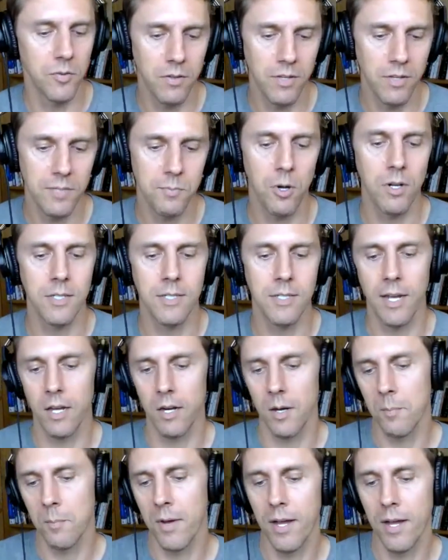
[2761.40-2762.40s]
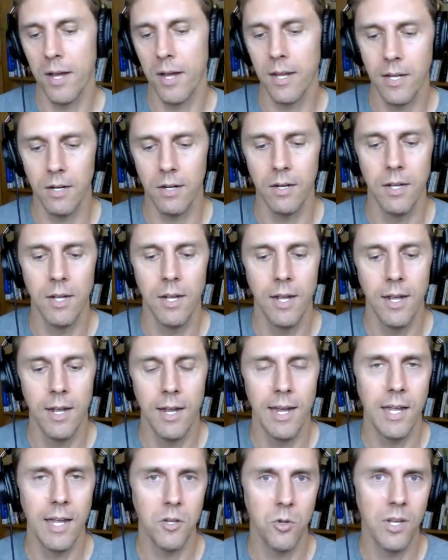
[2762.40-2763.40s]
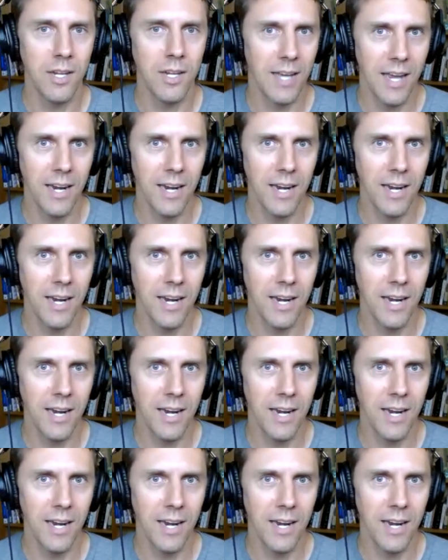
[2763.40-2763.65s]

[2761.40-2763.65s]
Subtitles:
in this part of town. I'm buying here. And you can